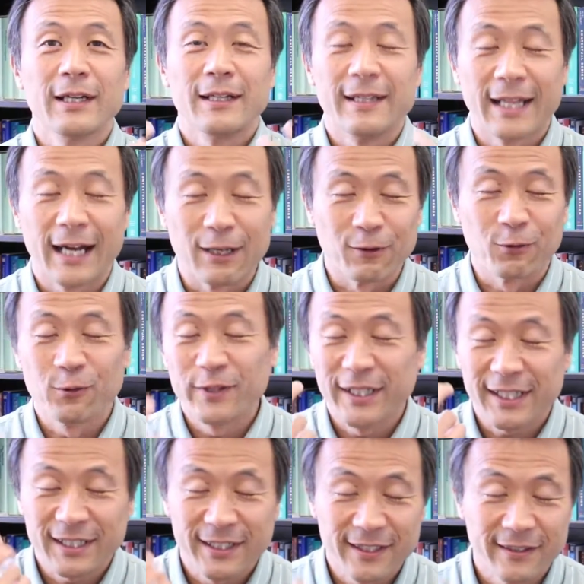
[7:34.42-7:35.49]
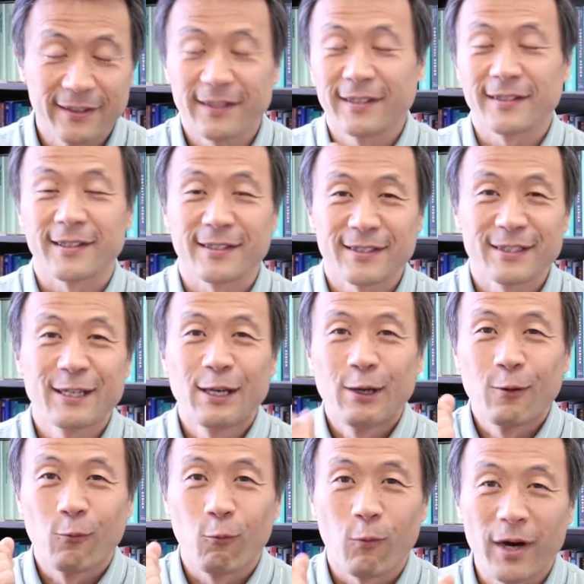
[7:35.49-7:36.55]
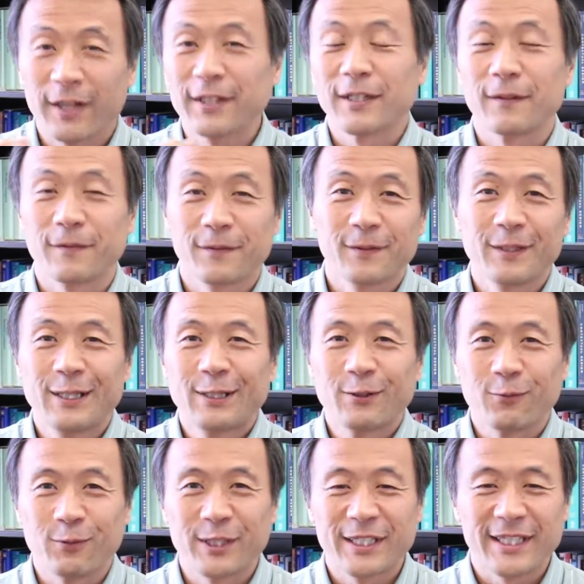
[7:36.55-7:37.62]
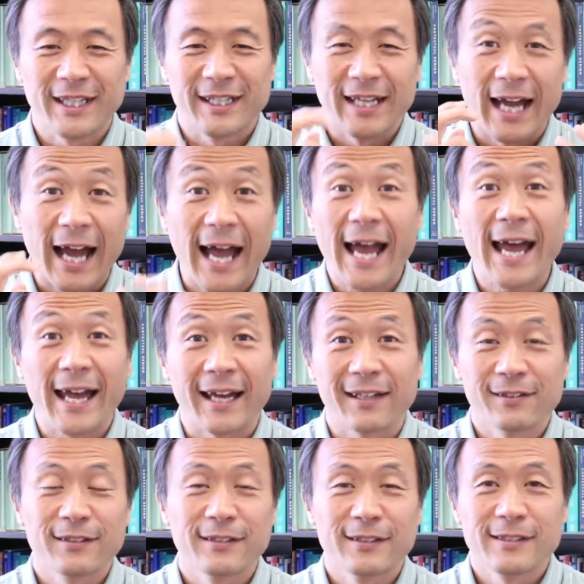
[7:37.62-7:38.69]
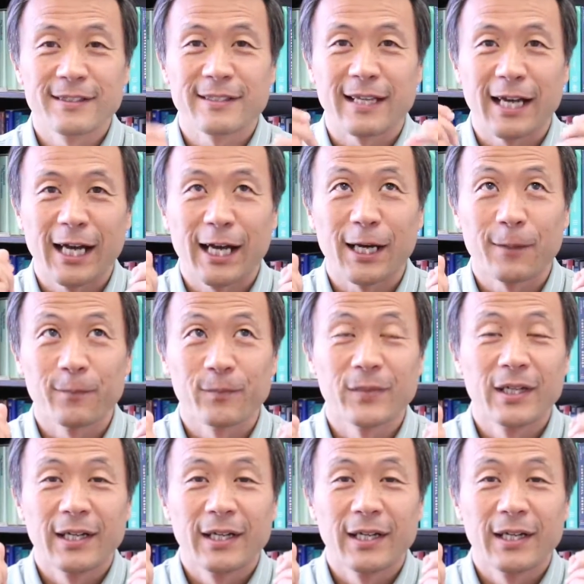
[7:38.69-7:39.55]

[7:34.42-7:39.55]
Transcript: Now we are curious, what if we can add some